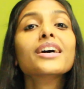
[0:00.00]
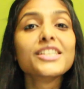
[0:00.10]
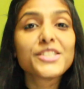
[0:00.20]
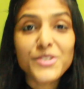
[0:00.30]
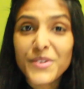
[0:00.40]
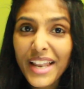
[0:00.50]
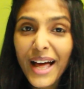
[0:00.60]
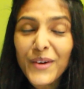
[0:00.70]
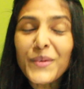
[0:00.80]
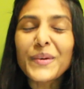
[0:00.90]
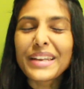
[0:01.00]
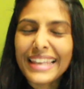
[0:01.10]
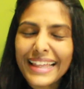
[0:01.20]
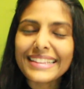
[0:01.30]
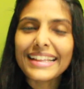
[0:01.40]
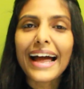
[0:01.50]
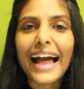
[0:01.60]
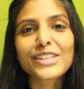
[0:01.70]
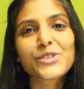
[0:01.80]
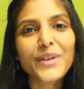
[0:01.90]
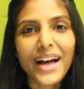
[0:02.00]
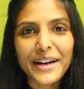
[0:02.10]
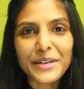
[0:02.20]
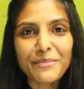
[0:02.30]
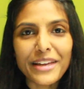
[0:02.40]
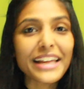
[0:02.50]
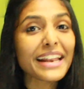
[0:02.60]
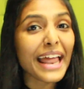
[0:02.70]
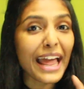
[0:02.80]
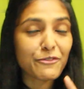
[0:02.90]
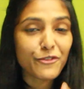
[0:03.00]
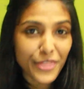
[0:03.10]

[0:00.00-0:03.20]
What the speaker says: So now let the actual hunt begin, and for